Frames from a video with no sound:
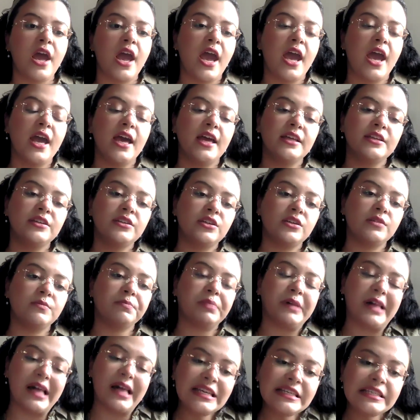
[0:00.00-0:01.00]
And
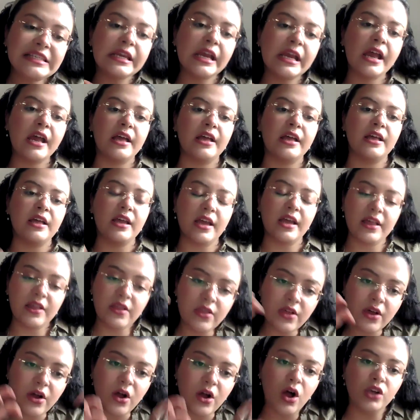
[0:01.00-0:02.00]
placing it in
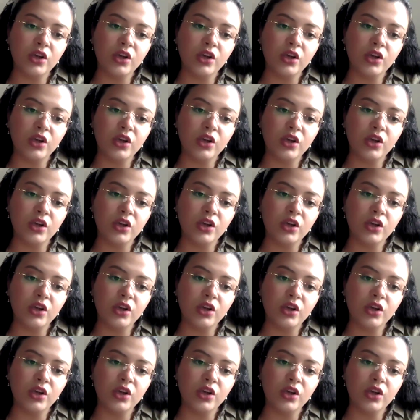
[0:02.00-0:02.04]
that